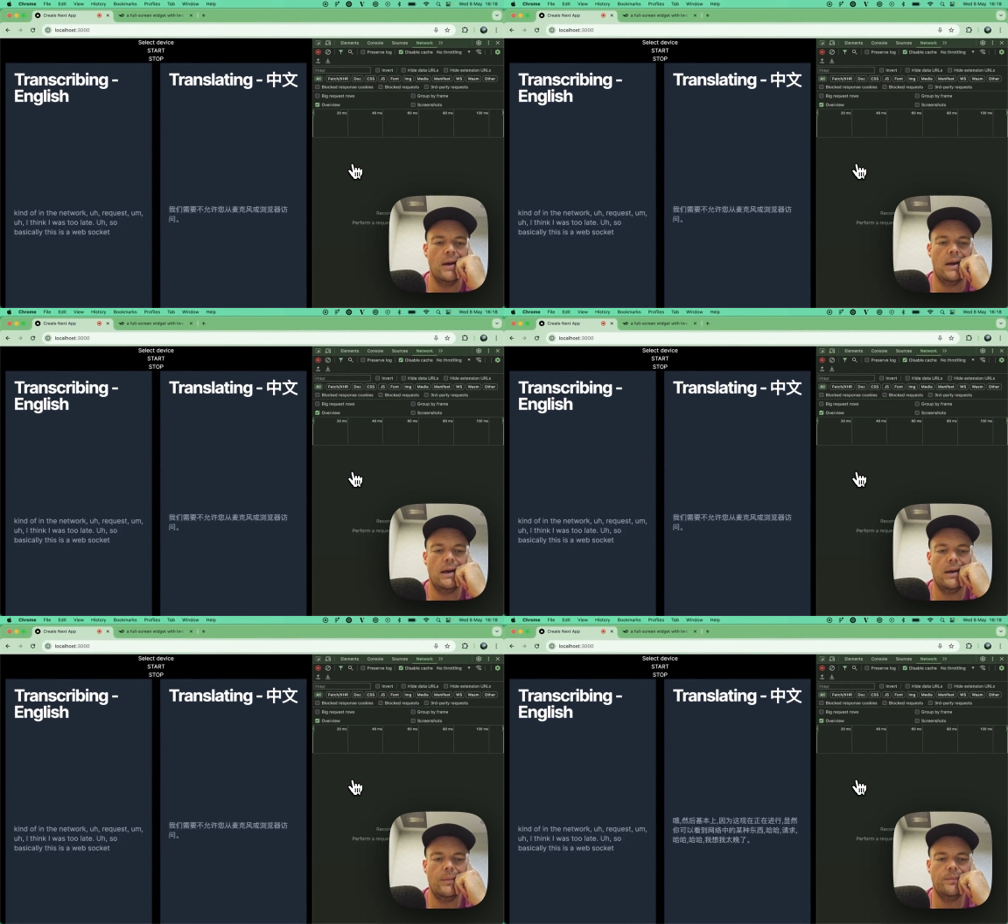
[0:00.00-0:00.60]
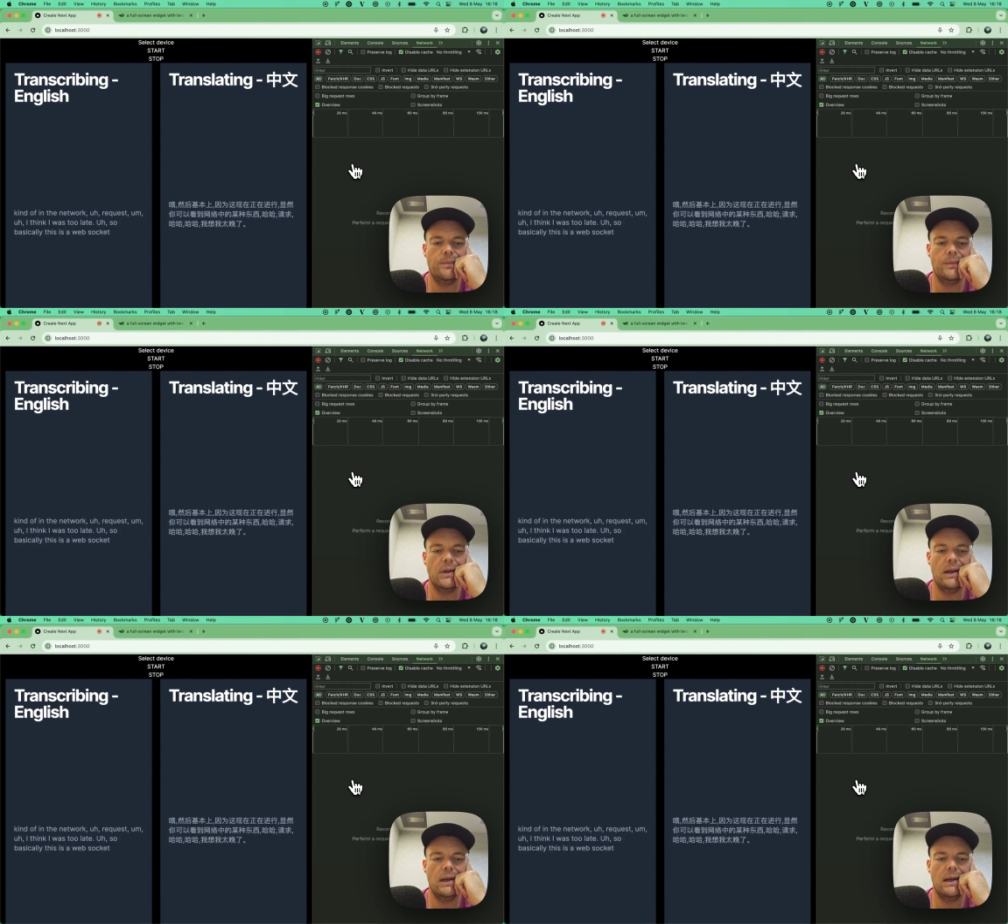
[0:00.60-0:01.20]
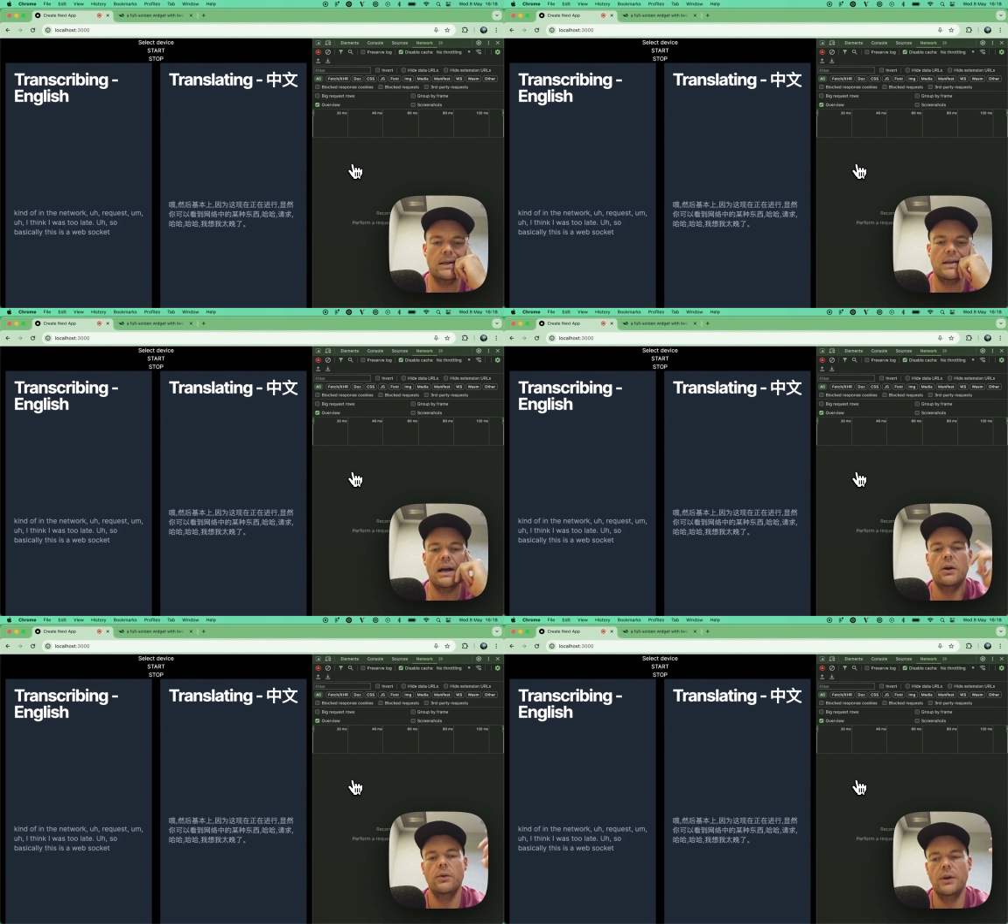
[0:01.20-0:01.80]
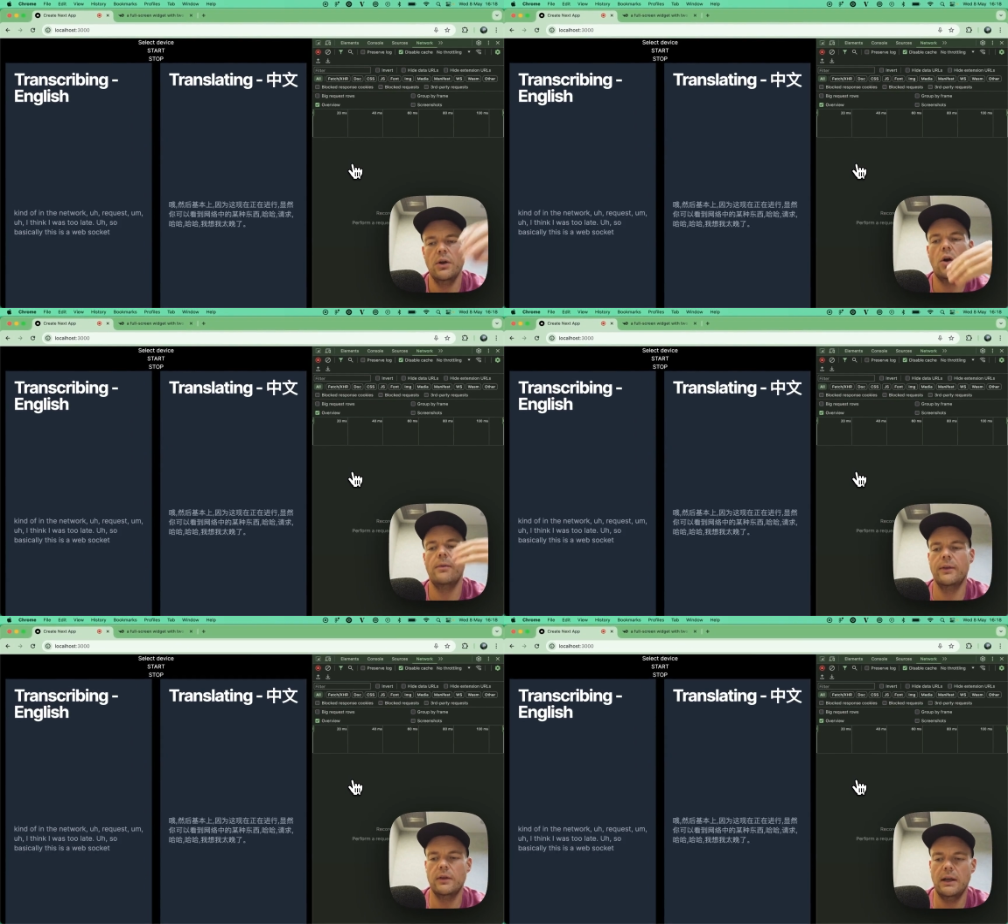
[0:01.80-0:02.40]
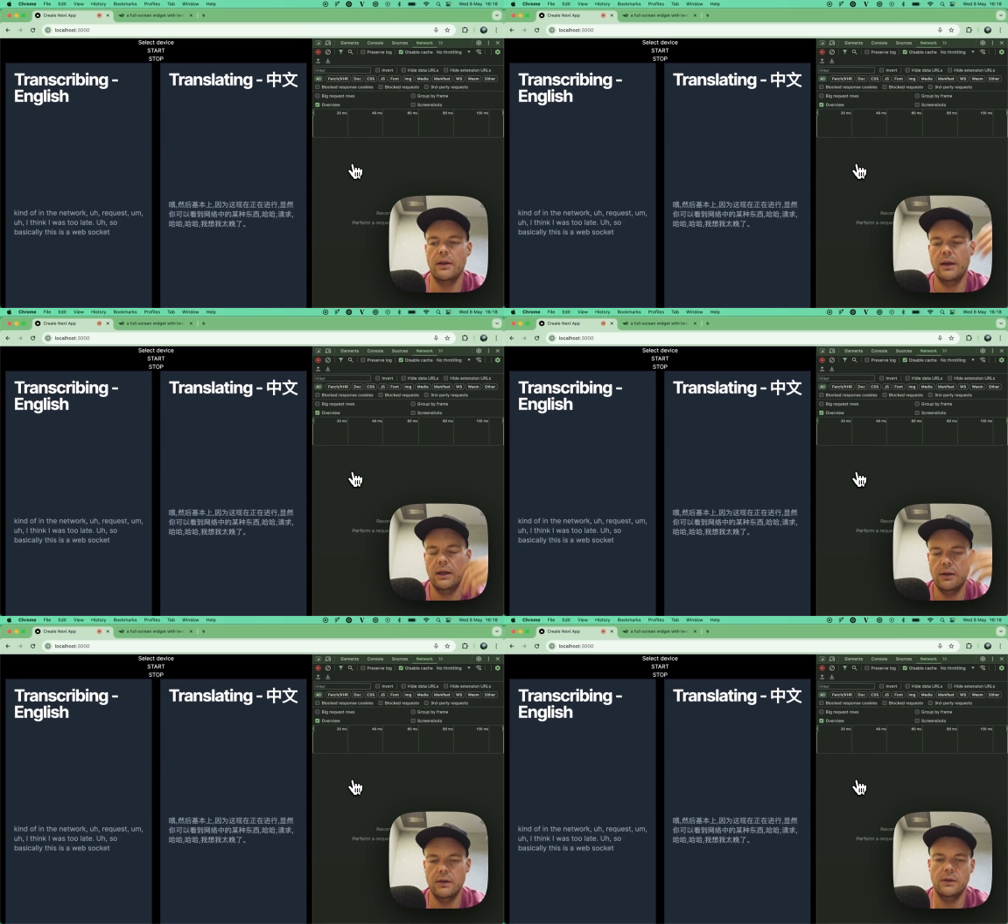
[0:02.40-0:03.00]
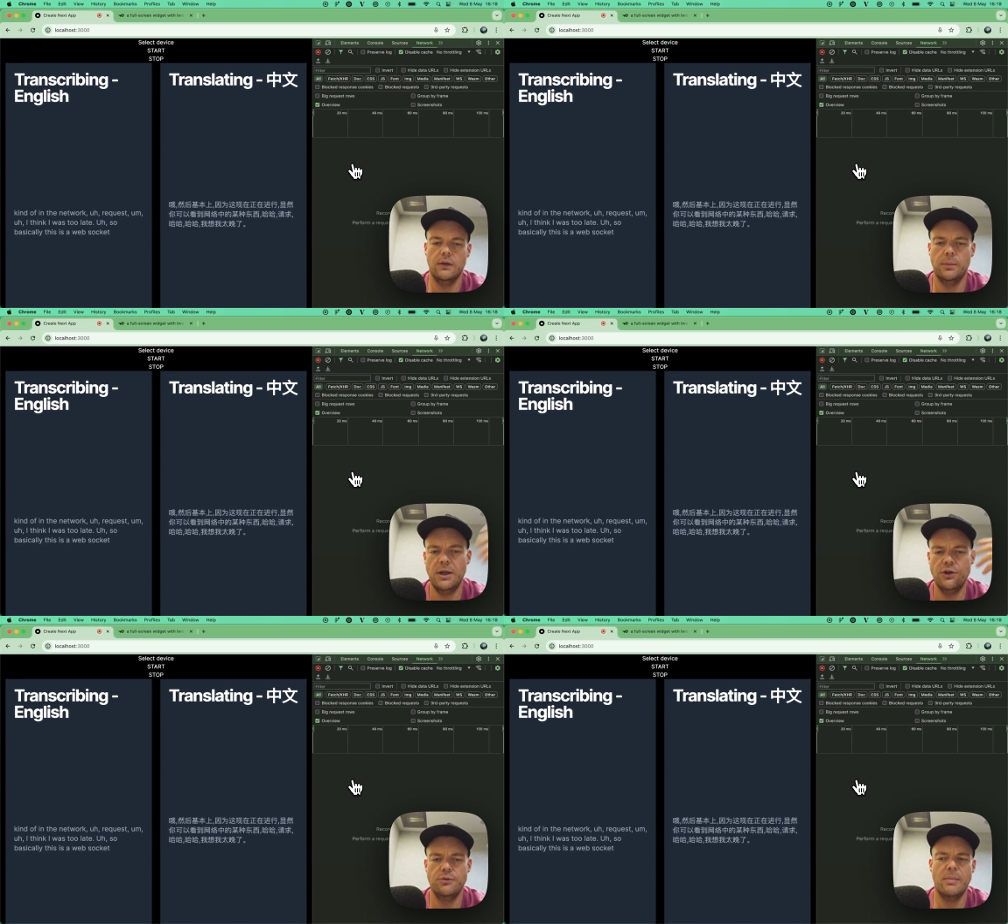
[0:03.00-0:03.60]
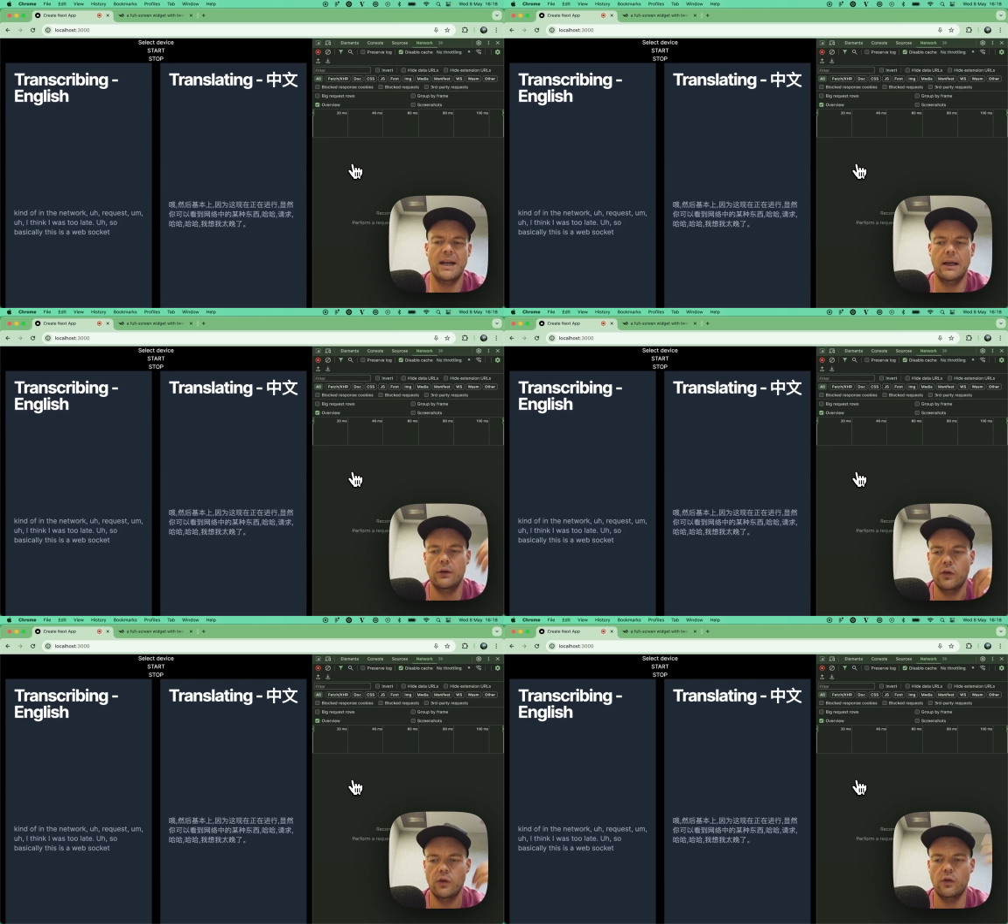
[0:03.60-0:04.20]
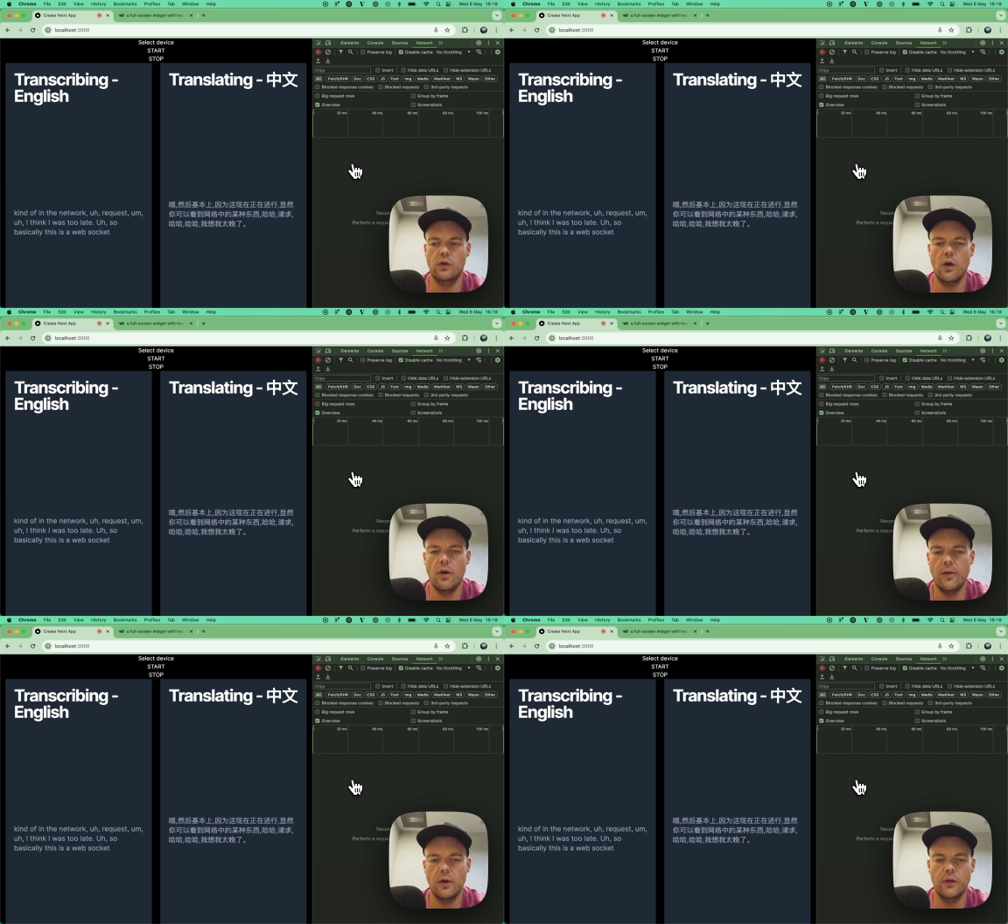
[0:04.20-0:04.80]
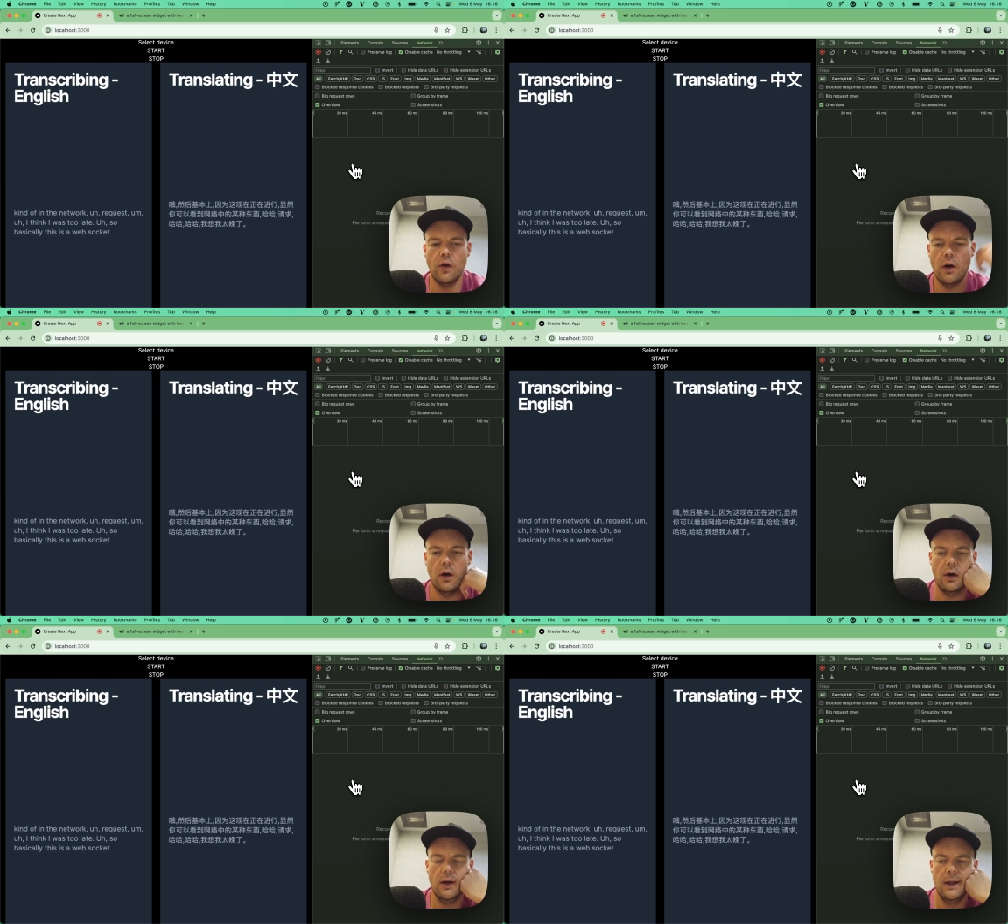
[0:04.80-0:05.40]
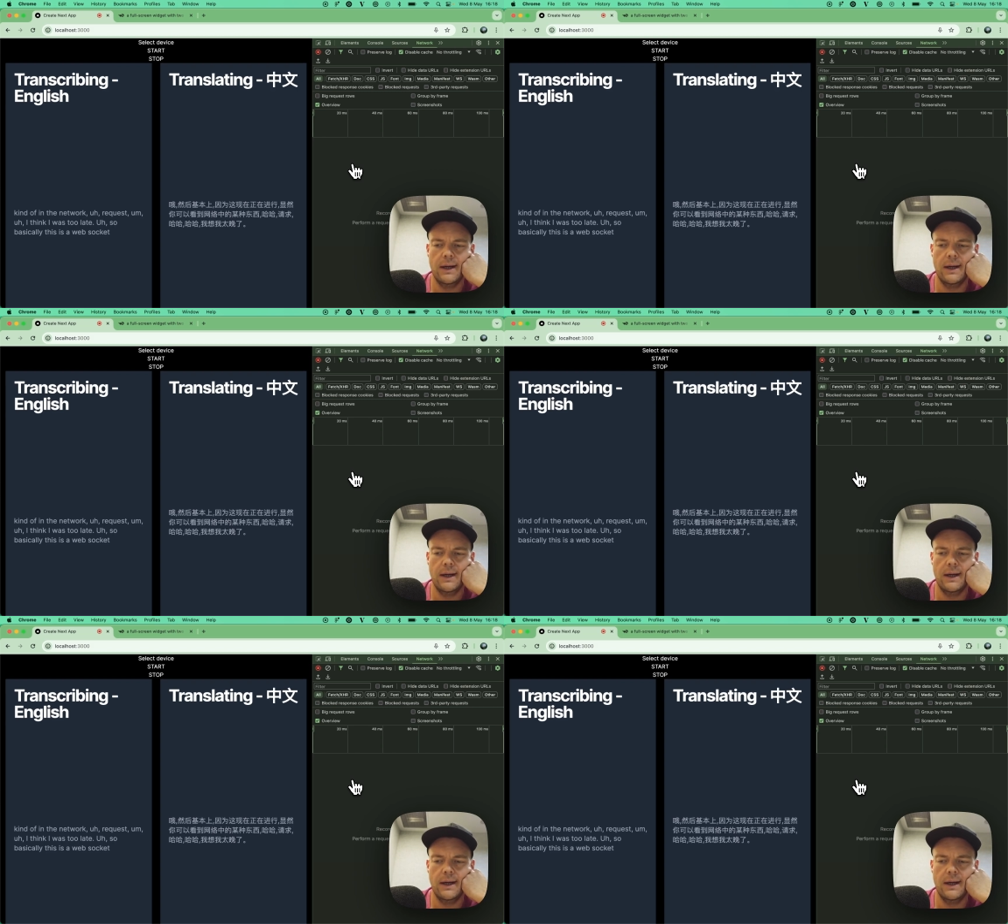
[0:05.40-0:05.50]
And now, you know, obviously, I think the Speechmatic servers are,